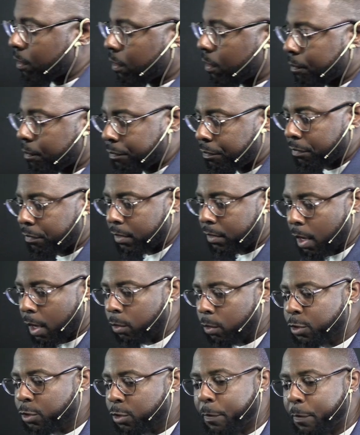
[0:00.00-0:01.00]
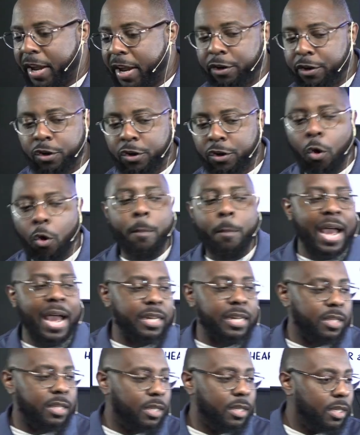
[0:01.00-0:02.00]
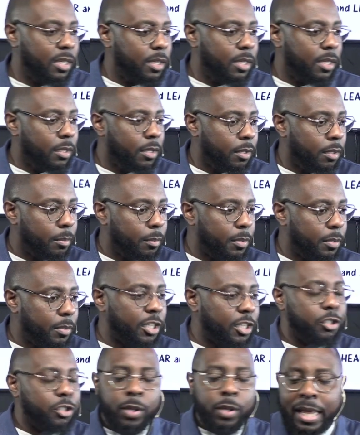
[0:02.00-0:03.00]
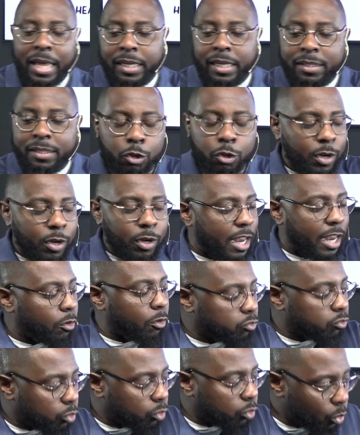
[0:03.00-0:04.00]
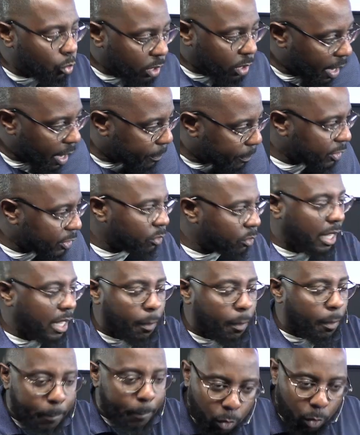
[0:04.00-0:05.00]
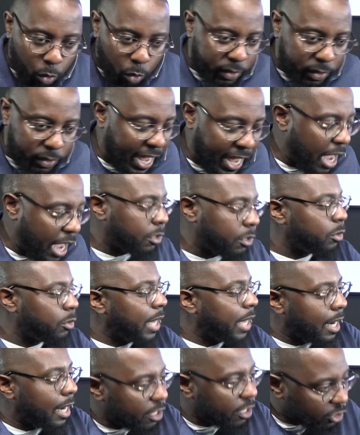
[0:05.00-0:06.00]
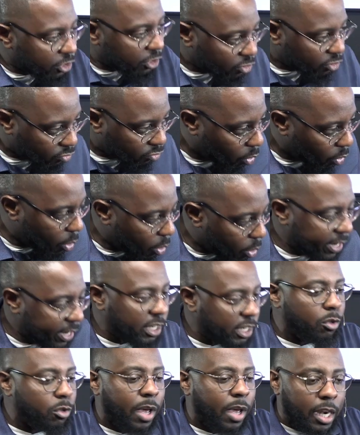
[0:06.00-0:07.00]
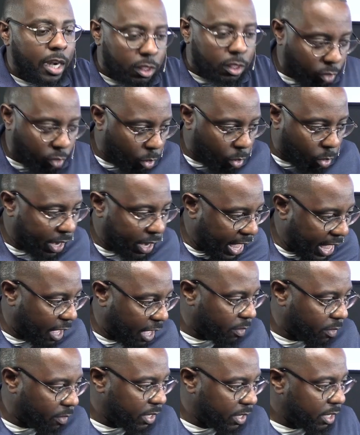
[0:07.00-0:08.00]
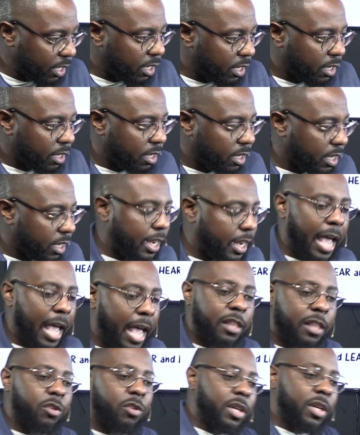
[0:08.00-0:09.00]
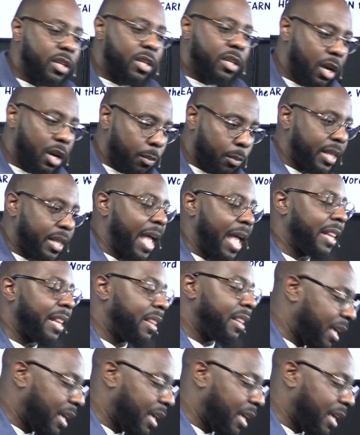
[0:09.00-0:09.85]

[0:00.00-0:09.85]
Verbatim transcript: of them. Don't spare nobody. Because you gotta you gotta root up and you gotta pull down and you gotta destroy and then you gotta throw down. And after you get done with that,